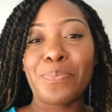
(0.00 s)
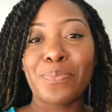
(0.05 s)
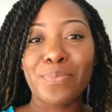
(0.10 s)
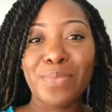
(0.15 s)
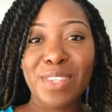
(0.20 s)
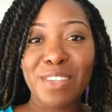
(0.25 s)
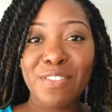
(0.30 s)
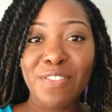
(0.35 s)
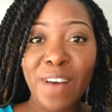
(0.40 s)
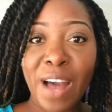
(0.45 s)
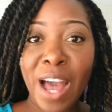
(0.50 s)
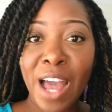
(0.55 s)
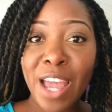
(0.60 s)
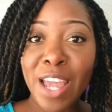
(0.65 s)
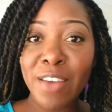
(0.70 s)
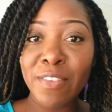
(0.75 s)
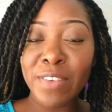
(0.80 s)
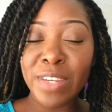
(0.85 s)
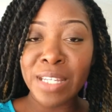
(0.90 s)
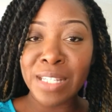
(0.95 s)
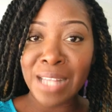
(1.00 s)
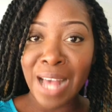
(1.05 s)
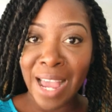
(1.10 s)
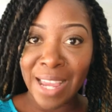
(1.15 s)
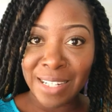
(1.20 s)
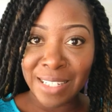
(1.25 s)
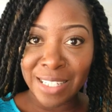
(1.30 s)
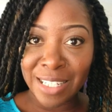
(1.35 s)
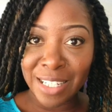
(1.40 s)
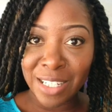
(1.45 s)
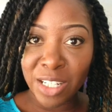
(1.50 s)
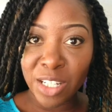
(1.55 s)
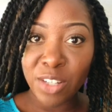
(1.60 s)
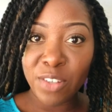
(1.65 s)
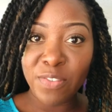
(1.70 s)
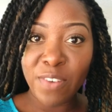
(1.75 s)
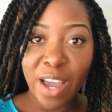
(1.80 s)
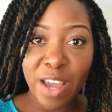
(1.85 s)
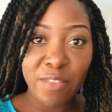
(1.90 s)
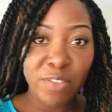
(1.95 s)
5 is ideal,
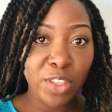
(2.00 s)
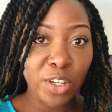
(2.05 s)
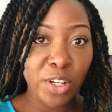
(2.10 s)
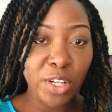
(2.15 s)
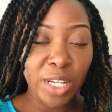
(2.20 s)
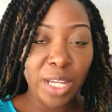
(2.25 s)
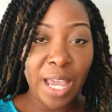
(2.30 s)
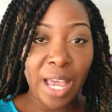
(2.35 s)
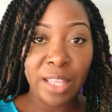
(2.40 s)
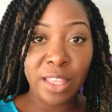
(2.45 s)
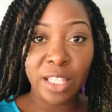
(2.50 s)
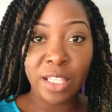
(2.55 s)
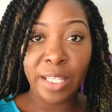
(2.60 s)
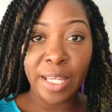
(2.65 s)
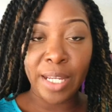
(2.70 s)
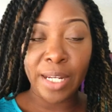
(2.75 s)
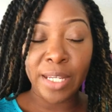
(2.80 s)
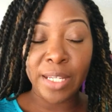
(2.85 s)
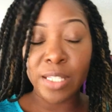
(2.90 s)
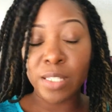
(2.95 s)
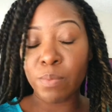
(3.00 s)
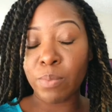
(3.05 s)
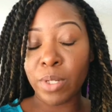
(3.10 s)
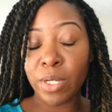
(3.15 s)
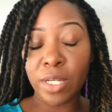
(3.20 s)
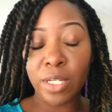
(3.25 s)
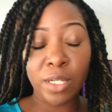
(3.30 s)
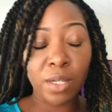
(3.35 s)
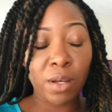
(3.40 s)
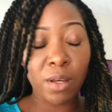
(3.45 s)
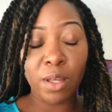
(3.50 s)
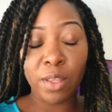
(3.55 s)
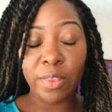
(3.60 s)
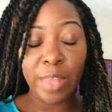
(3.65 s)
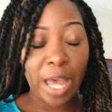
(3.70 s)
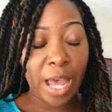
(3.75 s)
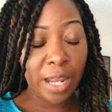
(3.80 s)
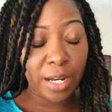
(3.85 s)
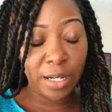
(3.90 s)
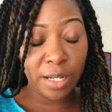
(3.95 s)
5:30 at the latest, but y'all,
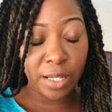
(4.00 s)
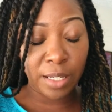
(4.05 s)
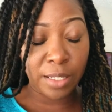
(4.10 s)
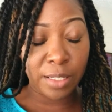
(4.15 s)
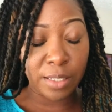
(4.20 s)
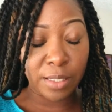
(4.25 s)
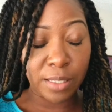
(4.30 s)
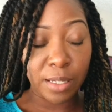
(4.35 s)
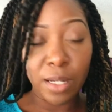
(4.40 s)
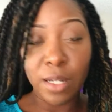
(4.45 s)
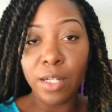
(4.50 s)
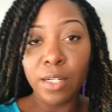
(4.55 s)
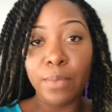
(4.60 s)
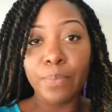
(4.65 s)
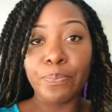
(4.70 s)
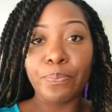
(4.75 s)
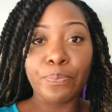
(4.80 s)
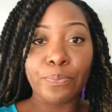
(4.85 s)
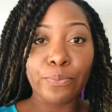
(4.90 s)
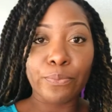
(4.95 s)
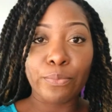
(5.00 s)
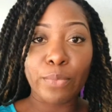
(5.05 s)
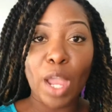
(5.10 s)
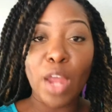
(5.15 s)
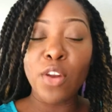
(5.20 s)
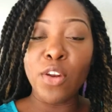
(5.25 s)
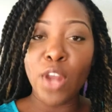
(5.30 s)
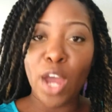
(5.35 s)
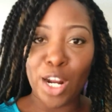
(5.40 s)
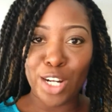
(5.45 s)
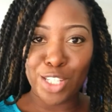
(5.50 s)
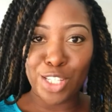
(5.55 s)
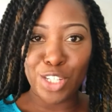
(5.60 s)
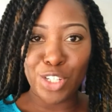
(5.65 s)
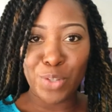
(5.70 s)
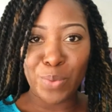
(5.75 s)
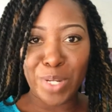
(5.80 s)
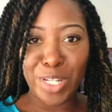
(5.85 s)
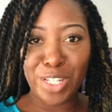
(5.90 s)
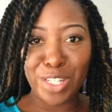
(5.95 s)
that is not a
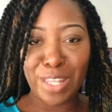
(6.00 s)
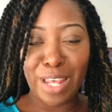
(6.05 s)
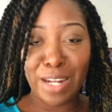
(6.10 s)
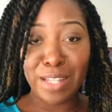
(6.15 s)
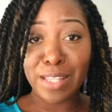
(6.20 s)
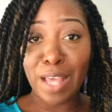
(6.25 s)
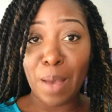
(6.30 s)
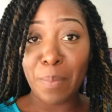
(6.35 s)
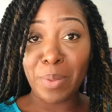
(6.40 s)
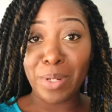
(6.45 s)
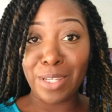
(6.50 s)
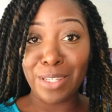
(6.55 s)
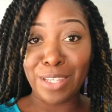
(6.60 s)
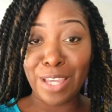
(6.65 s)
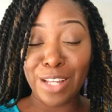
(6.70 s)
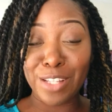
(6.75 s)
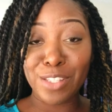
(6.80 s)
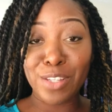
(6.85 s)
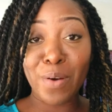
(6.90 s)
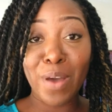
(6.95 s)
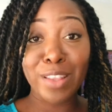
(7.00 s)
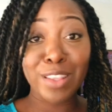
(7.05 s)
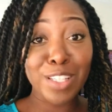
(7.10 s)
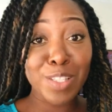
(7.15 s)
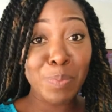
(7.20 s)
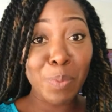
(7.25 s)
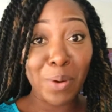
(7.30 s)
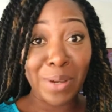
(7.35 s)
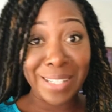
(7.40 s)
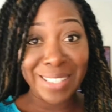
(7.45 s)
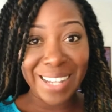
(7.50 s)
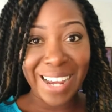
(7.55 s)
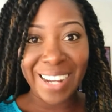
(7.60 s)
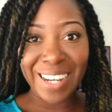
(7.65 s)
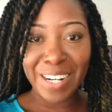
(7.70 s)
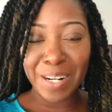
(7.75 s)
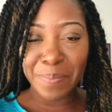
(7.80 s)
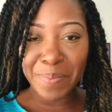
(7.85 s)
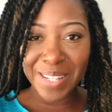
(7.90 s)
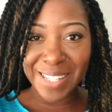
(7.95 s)
situation that is happening yet. So at this point, I
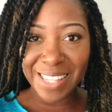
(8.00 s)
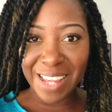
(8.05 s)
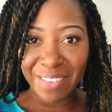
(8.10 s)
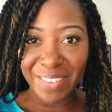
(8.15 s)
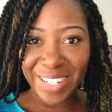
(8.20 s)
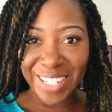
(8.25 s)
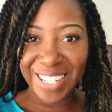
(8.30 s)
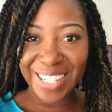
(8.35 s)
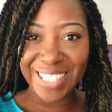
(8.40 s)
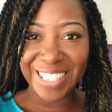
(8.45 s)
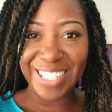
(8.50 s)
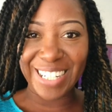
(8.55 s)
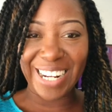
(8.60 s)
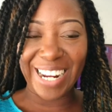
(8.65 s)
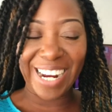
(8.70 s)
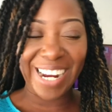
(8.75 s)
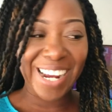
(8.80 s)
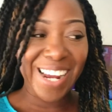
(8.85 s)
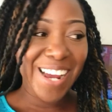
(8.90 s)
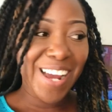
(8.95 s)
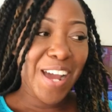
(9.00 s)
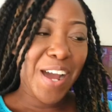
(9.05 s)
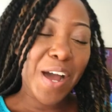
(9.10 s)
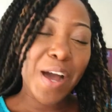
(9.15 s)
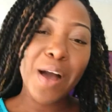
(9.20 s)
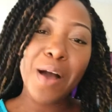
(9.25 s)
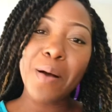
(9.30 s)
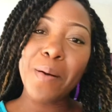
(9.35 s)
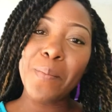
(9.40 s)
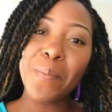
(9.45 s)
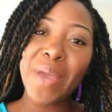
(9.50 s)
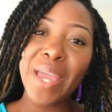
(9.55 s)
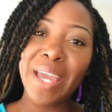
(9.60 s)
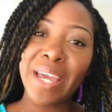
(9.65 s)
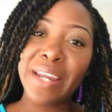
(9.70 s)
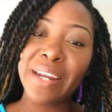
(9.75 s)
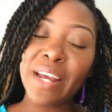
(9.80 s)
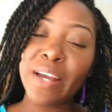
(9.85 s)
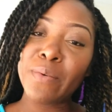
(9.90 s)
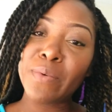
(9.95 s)
got up at 7 today,
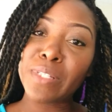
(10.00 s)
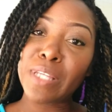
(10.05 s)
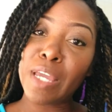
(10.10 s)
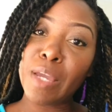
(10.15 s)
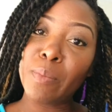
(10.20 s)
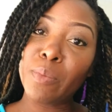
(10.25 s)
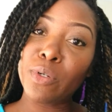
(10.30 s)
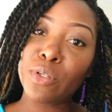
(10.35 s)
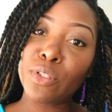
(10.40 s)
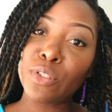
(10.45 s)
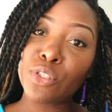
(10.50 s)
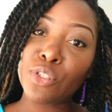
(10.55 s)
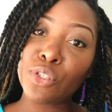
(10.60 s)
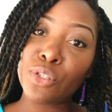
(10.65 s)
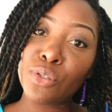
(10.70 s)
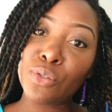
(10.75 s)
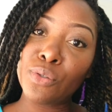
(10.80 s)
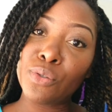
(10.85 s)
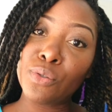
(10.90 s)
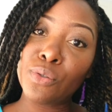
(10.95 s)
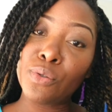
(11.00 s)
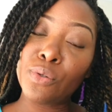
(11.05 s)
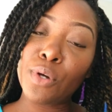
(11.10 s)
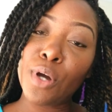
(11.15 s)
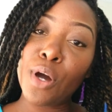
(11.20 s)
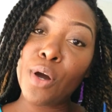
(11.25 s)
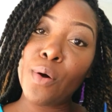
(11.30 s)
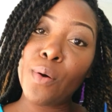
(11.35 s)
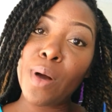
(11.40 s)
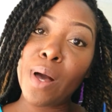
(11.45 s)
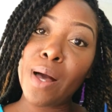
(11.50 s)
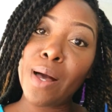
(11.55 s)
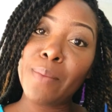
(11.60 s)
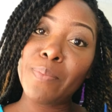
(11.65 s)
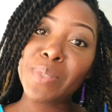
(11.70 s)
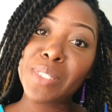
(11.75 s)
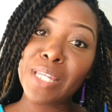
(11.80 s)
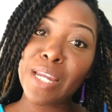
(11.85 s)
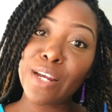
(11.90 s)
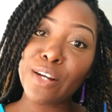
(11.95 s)
and I was able to go
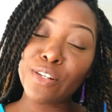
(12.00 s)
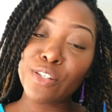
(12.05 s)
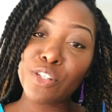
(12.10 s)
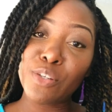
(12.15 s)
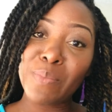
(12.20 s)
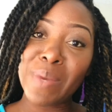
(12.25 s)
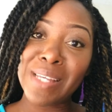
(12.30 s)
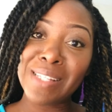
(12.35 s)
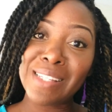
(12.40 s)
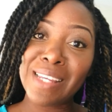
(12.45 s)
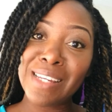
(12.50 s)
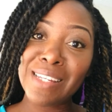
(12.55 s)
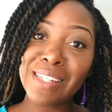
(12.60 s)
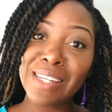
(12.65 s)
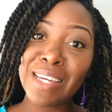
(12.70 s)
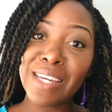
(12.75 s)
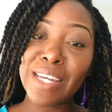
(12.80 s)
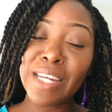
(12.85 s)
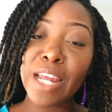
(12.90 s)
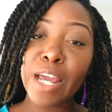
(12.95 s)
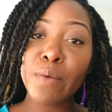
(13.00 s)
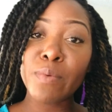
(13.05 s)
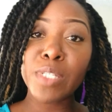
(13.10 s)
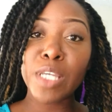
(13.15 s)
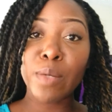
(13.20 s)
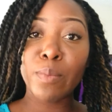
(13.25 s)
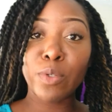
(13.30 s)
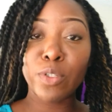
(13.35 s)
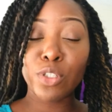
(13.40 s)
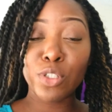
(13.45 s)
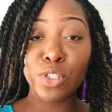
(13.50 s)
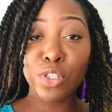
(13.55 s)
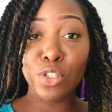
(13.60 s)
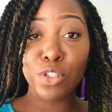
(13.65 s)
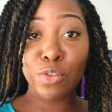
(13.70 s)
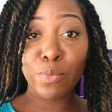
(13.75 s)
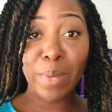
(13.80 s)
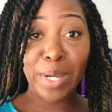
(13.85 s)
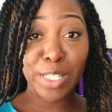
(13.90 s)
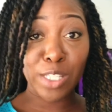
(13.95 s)
upstairs to my Zen Den. I was able to
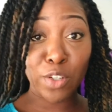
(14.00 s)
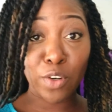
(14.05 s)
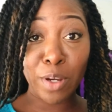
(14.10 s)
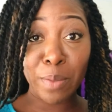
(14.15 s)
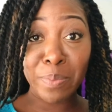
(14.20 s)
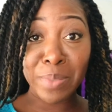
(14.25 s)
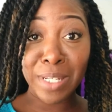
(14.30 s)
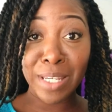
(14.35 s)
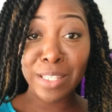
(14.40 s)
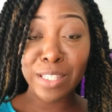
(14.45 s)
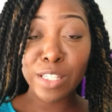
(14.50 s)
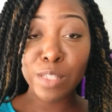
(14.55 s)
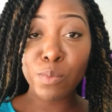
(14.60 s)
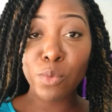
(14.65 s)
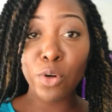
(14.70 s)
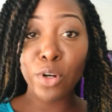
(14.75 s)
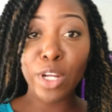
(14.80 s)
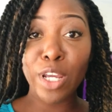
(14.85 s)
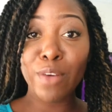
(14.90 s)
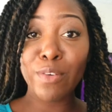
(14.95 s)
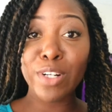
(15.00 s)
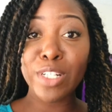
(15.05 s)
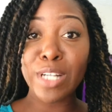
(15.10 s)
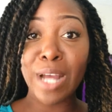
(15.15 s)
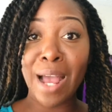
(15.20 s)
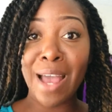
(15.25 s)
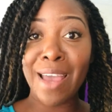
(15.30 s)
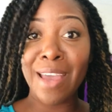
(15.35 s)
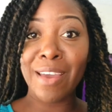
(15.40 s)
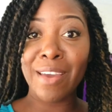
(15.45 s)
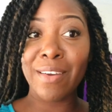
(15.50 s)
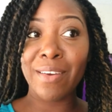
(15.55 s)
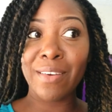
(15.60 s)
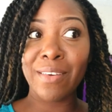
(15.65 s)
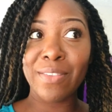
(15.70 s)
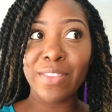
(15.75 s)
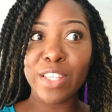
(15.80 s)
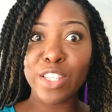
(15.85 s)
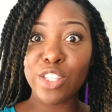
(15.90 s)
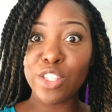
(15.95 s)
do my scripting this morning, which
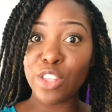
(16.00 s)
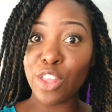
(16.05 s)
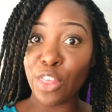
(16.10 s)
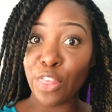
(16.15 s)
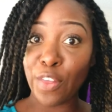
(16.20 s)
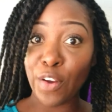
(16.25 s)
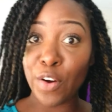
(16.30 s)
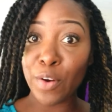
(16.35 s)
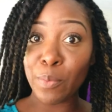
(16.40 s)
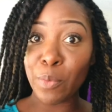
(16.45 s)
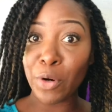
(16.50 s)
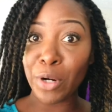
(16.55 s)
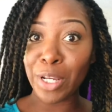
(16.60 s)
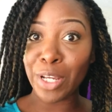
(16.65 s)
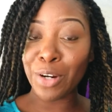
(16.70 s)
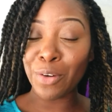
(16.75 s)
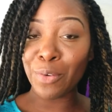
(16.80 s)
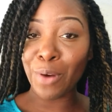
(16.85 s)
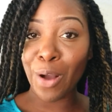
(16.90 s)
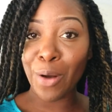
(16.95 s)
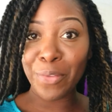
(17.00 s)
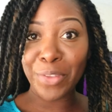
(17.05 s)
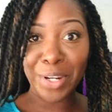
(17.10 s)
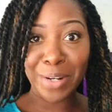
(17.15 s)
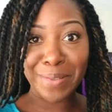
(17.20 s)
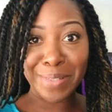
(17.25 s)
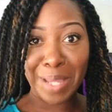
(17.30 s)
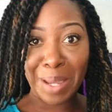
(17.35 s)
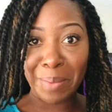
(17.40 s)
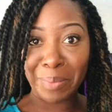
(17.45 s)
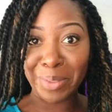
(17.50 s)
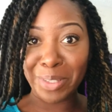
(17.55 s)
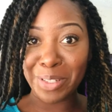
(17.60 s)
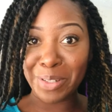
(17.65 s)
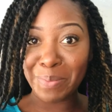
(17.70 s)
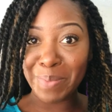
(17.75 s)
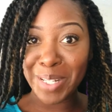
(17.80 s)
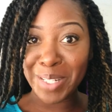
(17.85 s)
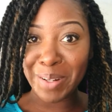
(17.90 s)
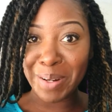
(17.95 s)
this is the third morning in a row that I was able to do
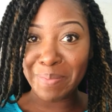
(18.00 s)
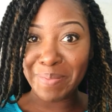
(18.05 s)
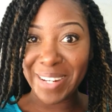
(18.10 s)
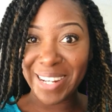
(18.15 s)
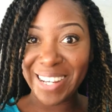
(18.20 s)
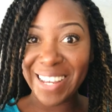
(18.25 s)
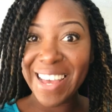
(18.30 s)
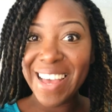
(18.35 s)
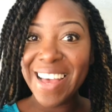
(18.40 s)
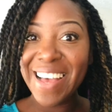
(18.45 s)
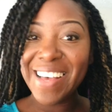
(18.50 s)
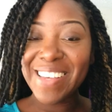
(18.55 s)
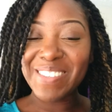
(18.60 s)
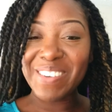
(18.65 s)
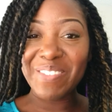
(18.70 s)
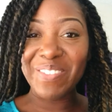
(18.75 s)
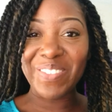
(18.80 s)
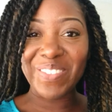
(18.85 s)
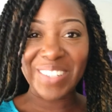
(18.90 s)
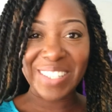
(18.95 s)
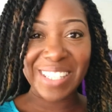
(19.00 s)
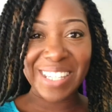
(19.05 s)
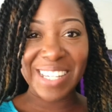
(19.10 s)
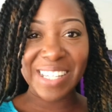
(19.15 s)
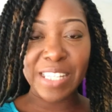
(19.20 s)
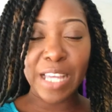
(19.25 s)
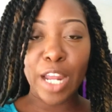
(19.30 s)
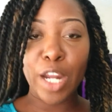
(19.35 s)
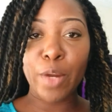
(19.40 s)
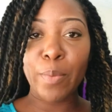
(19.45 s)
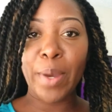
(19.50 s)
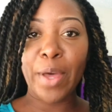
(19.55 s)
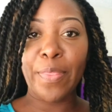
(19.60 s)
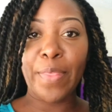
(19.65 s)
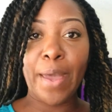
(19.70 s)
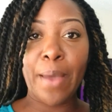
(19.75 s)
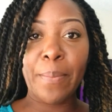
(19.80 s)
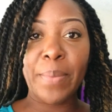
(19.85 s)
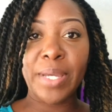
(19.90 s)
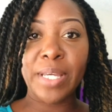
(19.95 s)
my scripting. So I'm really excited about
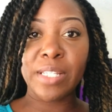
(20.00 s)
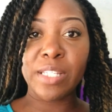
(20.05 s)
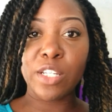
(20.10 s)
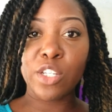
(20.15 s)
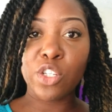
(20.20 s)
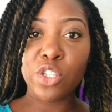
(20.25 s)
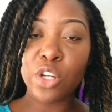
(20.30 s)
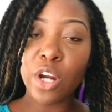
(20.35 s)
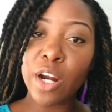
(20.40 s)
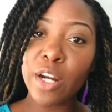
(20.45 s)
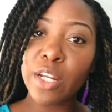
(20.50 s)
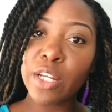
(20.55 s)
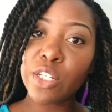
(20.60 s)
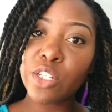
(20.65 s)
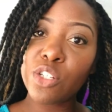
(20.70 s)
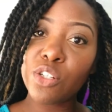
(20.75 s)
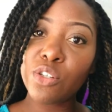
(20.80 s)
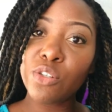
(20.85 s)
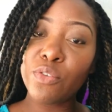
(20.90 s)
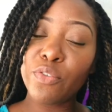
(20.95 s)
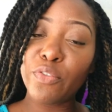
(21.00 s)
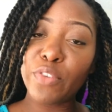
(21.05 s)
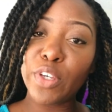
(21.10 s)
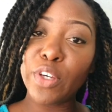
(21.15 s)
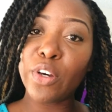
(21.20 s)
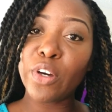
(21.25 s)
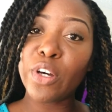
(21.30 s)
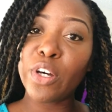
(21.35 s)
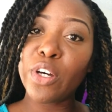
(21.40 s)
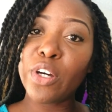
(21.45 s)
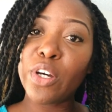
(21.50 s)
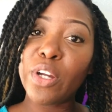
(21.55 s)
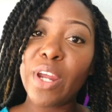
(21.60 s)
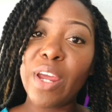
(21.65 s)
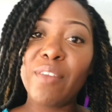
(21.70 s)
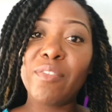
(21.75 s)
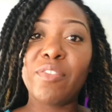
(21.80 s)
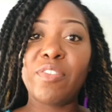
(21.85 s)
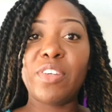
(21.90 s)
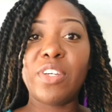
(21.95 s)
that because it's starting to feel good
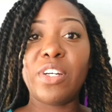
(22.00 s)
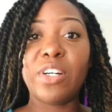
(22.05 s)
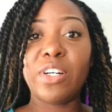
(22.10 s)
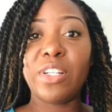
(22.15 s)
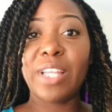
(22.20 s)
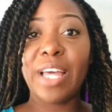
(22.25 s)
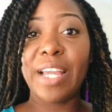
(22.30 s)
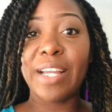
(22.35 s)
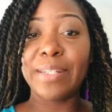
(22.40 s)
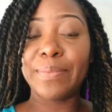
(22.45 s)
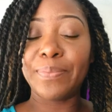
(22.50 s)
and feel like